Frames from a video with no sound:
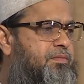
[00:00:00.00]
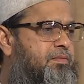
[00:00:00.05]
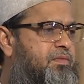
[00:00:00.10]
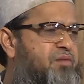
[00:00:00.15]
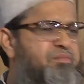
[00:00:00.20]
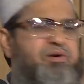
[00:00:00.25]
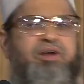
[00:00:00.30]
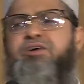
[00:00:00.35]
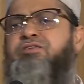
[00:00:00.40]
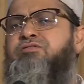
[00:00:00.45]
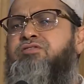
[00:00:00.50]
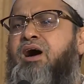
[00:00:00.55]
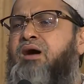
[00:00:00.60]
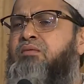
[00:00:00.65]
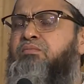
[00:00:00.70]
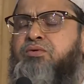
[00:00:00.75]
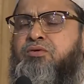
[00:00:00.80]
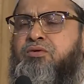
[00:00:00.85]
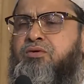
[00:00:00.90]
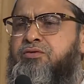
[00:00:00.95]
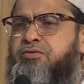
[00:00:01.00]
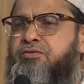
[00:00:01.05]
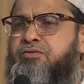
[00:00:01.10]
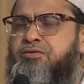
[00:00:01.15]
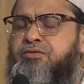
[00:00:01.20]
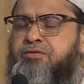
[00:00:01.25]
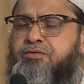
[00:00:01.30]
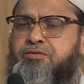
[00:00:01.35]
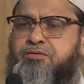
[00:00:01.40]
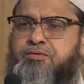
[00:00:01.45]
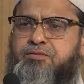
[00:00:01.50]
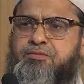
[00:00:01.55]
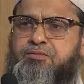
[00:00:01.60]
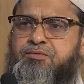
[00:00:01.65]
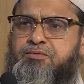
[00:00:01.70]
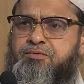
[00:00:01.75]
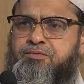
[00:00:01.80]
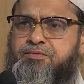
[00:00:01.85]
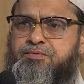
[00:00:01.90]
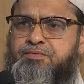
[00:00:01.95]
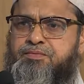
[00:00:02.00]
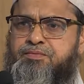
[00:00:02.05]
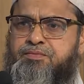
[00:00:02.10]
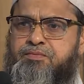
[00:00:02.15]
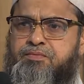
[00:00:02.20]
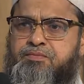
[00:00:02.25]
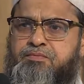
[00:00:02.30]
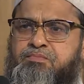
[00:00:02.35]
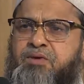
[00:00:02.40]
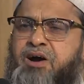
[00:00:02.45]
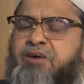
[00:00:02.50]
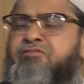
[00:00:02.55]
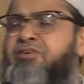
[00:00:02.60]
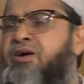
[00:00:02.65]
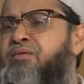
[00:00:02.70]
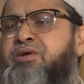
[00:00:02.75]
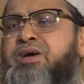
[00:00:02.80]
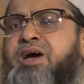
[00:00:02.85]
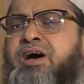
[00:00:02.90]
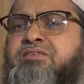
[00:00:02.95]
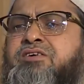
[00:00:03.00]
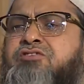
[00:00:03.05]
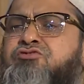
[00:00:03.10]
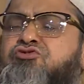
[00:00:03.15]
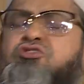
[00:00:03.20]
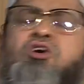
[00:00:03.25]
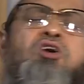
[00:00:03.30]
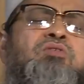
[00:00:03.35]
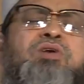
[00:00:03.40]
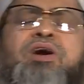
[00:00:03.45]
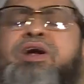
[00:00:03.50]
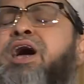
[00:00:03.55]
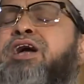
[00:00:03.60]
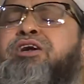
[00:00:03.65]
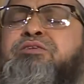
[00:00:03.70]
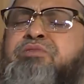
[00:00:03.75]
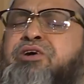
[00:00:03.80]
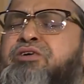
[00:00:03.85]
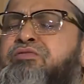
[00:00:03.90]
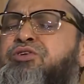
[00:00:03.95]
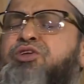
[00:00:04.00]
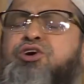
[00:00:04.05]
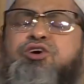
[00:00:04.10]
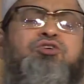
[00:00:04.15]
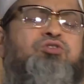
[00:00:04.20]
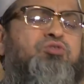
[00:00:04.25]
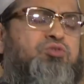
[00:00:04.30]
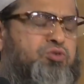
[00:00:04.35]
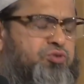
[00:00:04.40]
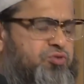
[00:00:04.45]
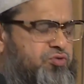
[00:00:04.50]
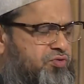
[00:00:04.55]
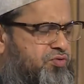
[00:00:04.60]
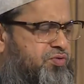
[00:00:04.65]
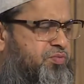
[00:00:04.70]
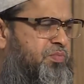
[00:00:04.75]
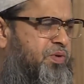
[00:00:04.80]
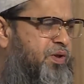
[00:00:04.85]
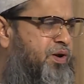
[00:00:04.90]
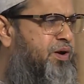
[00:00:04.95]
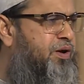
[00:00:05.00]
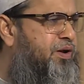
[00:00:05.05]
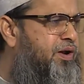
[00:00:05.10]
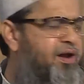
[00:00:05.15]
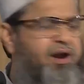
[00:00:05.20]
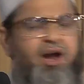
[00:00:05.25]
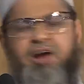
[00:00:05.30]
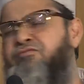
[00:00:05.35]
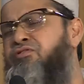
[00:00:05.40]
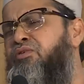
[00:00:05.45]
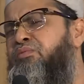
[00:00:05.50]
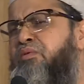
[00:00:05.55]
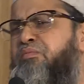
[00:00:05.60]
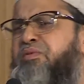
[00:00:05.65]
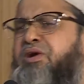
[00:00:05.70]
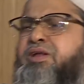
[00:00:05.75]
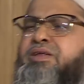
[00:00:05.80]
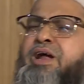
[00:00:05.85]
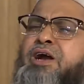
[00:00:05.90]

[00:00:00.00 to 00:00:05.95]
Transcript: There are many examples. My family has a strong attachment with the Hindus in India, right from the beginning.